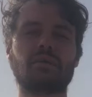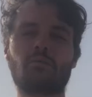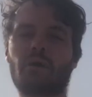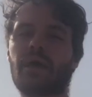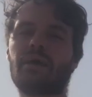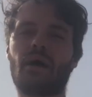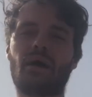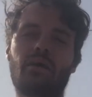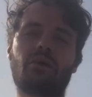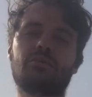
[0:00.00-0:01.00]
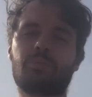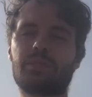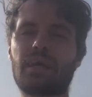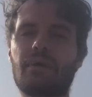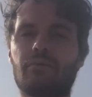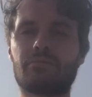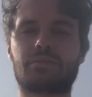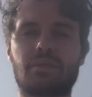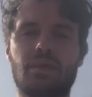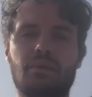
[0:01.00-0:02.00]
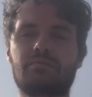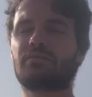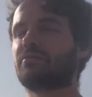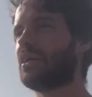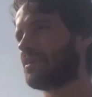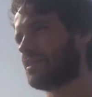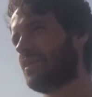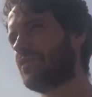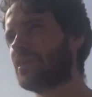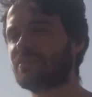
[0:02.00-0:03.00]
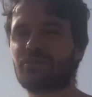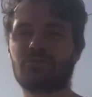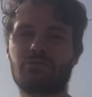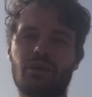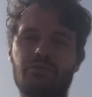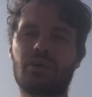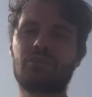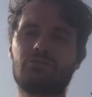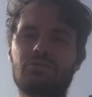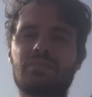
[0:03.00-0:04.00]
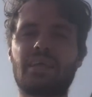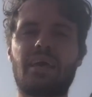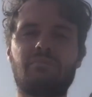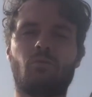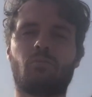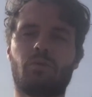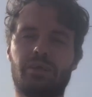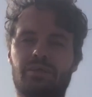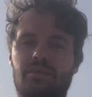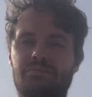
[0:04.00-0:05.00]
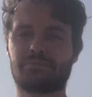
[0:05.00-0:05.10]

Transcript: away those Bedels, and see if you can score over 110 one week.